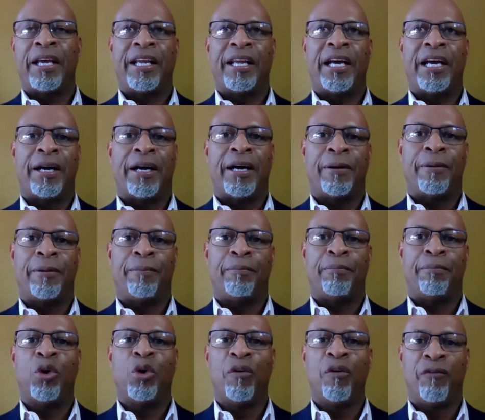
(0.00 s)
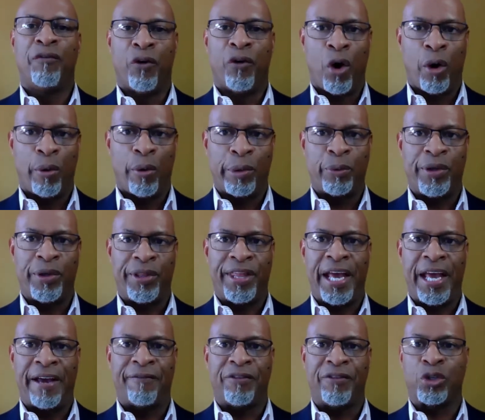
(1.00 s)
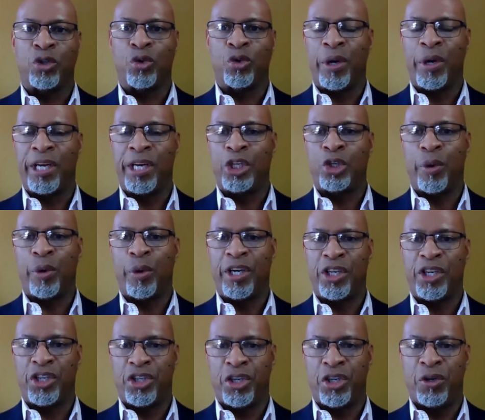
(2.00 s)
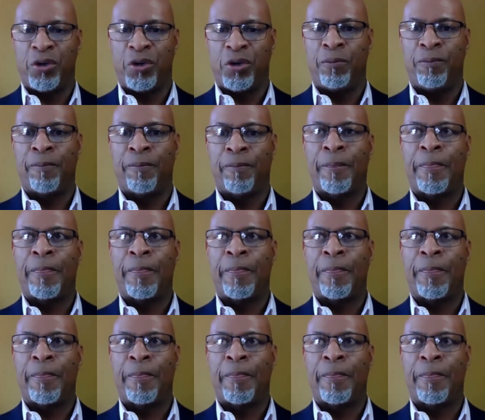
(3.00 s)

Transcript: uh, move forward with that for twenty twenty-two.